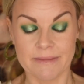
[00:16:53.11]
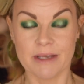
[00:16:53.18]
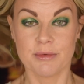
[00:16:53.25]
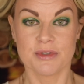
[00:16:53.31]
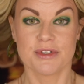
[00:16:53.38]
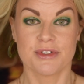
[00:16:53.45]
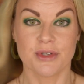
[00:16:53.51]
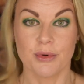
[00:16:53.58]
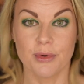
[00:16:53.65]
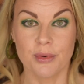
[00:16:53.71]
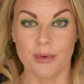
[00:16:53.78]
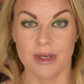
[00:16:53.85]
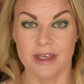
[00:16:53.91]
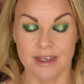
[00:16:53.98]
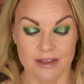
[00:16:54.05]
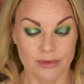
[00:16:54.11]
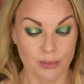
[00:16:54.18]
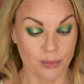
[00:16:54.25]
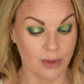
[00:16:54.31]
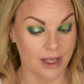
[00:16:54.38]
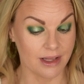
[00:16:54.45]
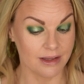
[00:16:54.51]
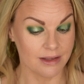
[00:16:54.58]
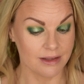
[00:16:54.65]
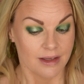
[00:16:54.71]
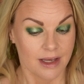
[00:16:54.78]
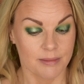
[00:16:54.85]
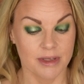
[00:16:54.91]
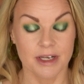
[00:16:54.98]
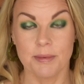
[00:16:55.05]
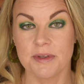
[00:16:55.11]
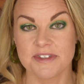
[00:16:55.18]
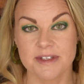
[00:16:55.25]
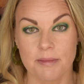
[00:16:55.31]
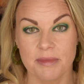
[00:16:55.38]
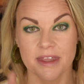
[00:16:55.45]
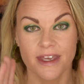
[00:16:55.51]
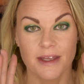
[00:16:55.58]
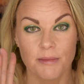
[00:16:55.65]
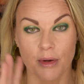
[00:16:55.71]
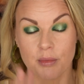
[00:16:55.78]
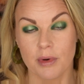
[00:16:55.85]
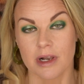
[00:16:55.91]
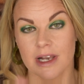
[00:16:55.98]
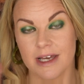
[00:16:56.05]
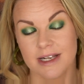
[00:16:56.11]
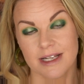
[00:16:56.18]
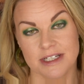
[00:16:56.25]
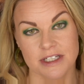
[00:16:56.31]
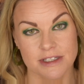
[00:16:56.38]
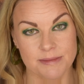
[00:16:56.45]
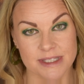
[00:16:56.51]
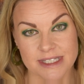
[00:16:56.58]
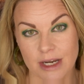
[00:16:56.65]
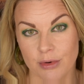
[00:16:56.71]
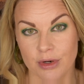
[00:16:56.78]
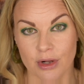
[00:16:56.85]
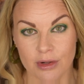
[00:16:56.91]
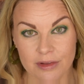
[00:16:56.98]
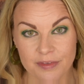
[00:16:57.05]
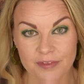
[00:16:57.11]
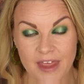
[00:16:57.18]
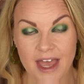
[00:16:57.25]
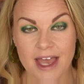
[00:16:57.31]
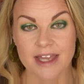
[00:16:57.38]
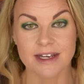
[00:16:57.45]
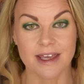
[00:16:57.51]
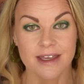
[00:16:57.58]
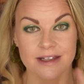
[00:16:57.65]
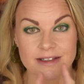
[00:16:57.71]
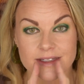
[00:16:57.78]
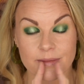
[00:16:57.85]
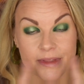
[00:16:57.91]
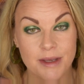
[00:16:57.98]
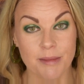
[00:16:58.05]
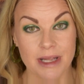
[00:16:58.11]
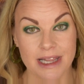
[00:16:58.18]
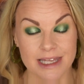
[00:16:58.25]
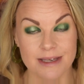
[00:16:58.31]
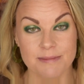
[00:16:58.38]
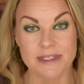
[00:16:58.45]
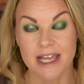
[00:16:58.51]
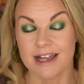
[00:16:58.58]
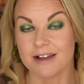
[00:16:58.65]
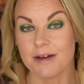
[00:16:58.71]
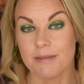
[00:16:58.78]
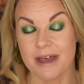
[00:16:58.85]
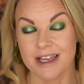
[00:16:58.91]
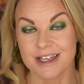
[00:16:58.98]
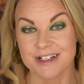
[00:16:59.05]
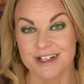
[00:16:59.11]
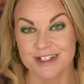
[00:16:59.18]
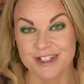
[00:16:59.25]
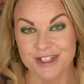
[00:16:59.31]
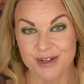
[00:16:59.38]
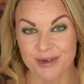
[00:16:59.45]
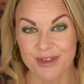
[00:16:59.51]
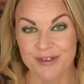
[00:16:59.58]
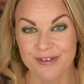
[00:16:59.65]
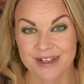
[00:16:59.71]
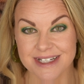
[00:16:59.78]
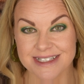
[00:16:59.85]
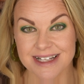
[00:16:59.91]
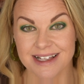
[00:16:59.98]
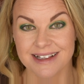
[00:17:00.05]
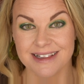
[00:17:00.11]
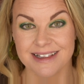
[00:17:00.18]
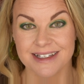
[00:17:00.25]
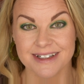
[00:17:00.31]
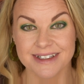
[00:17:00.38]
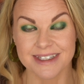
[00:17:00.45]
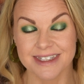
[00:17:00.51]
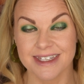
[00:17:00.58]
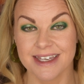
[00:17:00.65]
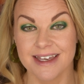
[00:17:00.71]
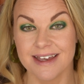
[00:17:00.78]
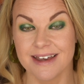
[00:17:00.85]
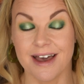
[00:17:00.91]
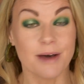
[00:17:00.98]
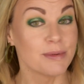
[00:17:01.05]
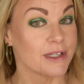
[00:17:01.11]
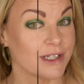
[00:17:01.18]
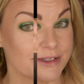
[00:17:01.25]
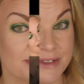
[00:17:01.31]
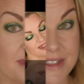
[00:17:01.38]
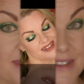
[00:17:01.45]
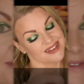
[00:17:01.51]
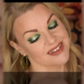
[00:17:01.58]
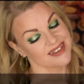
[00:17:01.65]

It was so quick as well. I'm gonna put something in my waterline lashes, mascara and all that, and something in my lips. I'll come back and I'll show you the finished look up close.